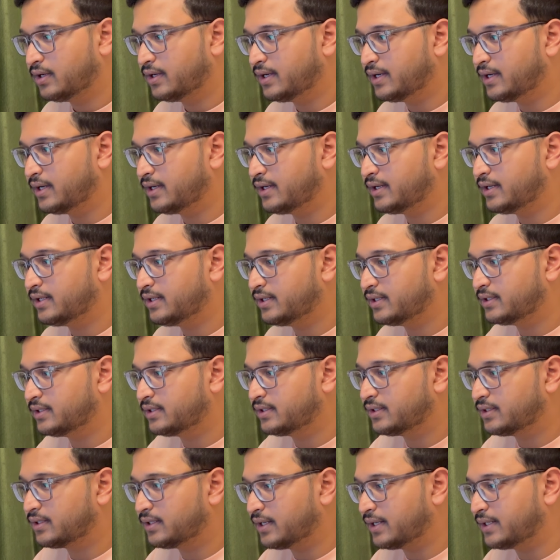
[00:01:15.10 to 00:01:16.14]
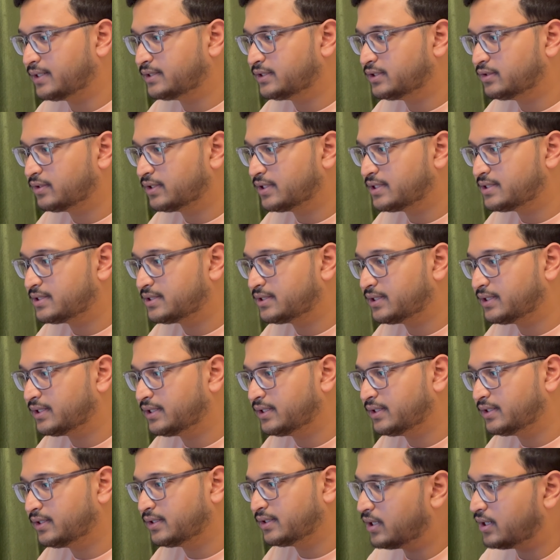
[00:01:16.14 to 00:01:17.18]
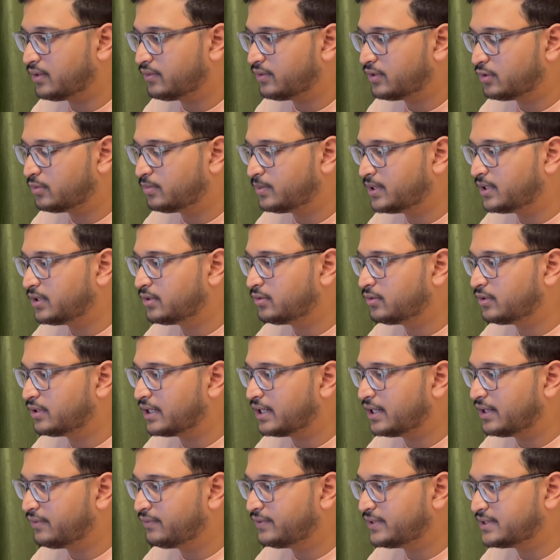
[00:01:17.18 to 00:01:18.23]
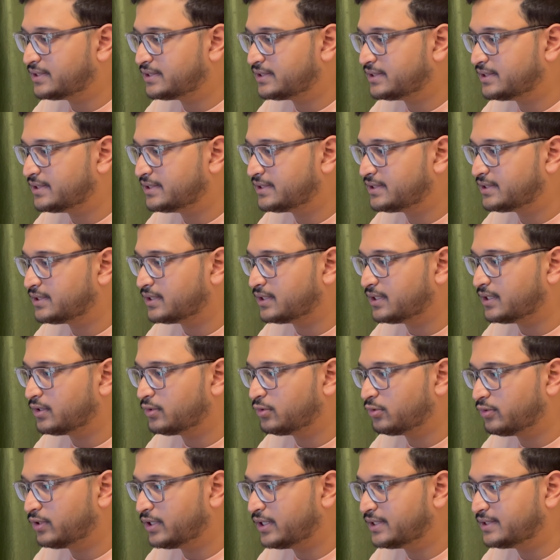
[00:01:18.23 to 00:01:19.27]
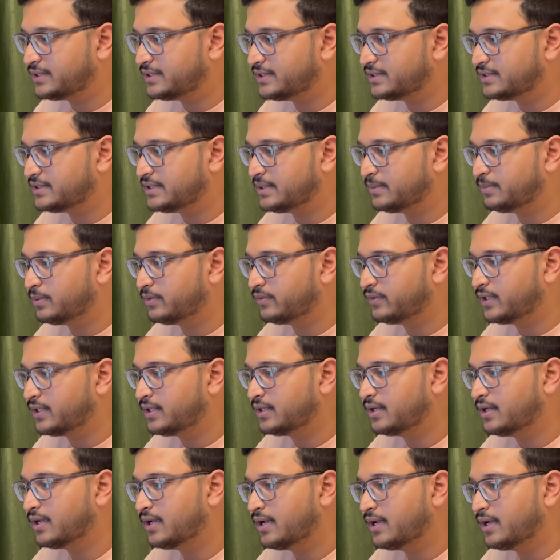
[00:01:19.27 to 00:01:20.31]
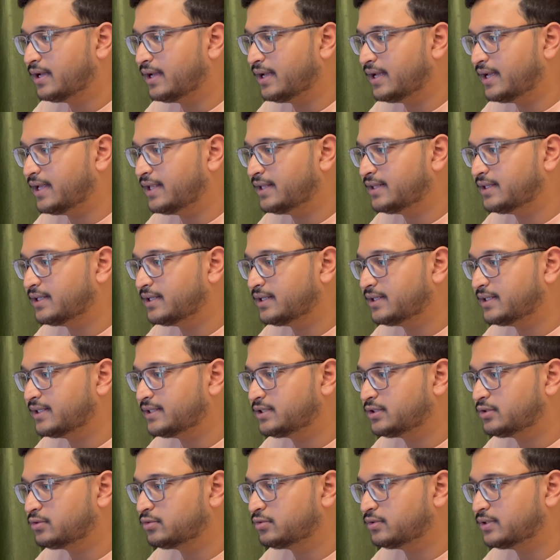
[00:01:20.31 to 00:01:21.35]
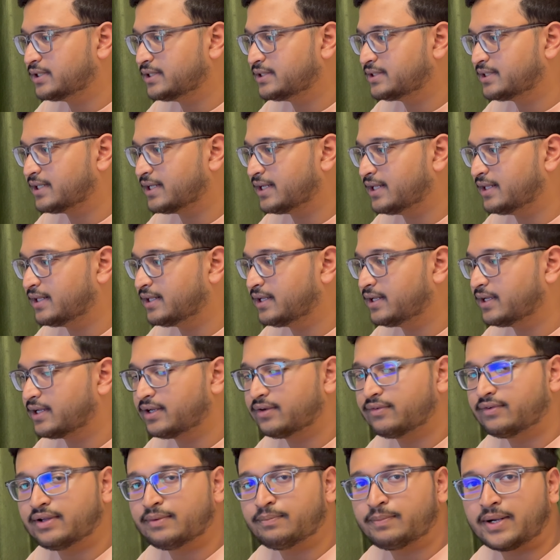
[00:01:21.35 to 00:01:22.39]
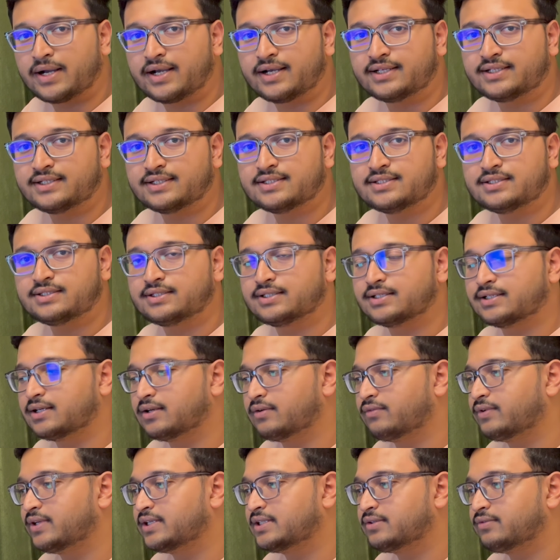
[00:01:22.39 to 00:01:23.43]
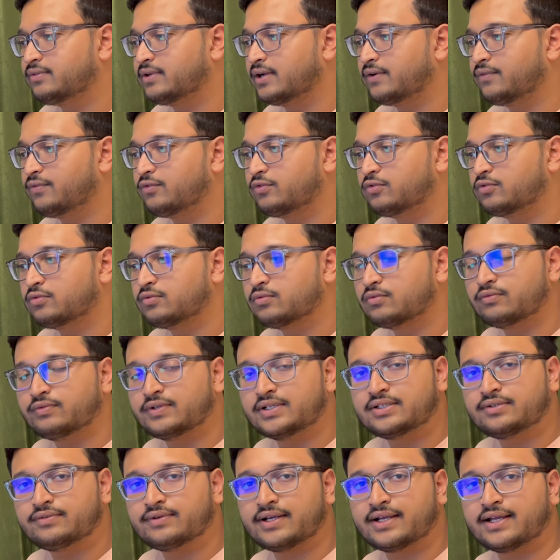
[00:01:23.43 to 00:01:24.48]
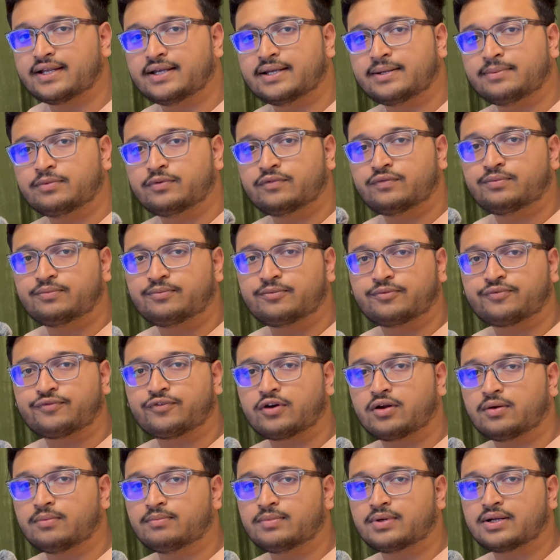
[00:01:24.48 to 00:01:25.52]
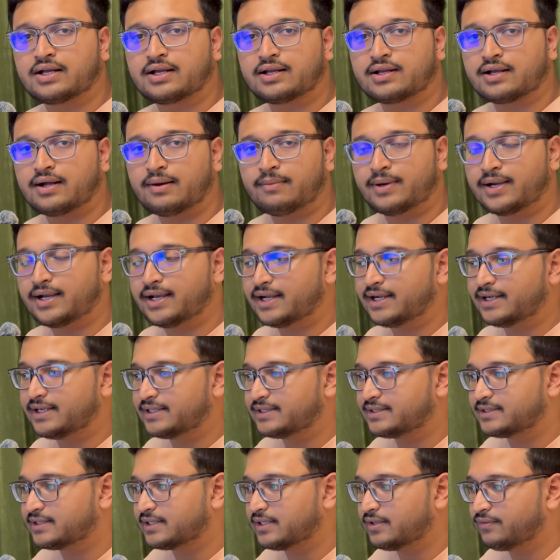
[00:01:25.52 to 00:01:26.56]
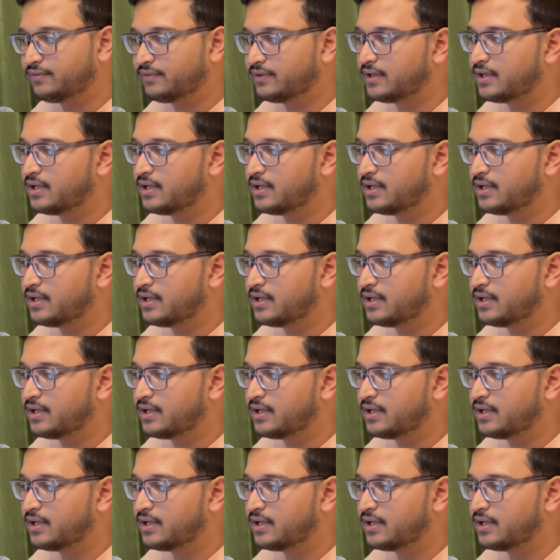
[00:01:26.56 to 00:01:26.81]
And here, as you can see, our Ubuntu drive is this 226 GB one, and the rest two is health recovery partitions, which we can remove from command line itself.